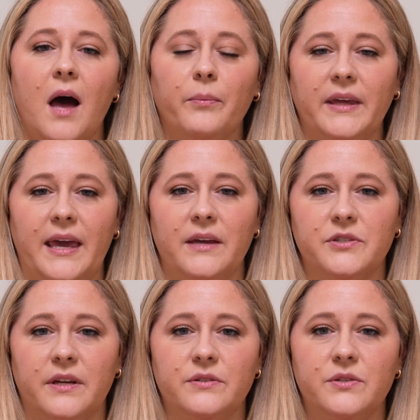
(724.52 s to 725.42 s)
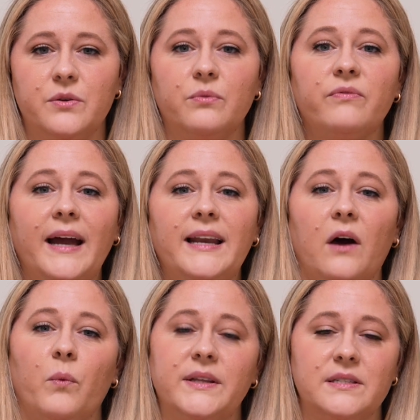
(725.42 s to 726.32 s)
obligation to find
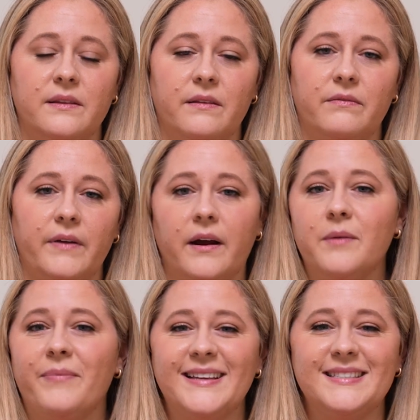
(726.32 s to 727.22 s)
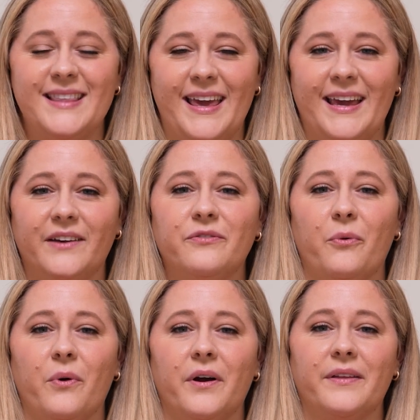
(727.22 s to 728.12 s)
out what's the very best thing
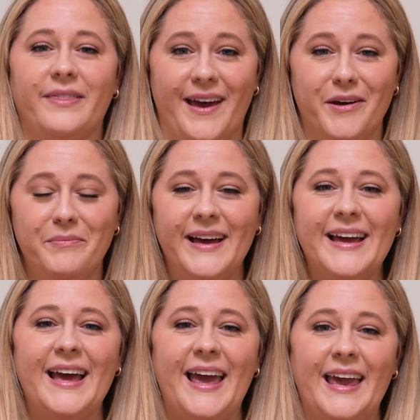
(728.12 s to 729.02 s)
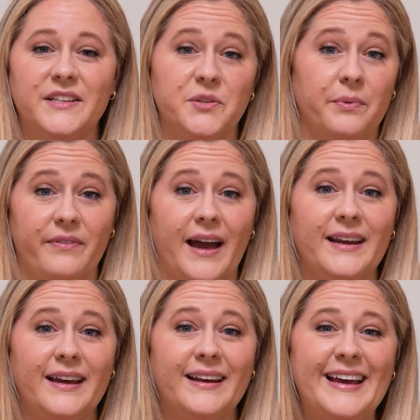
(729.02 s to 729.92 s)
for them and to provide
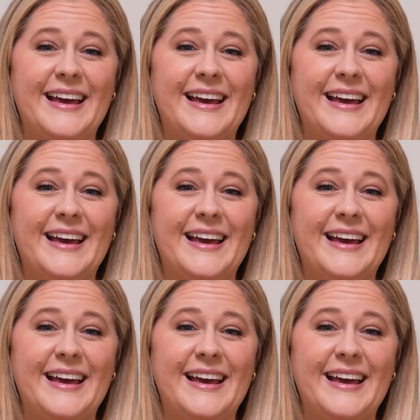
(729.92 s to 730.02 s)
it.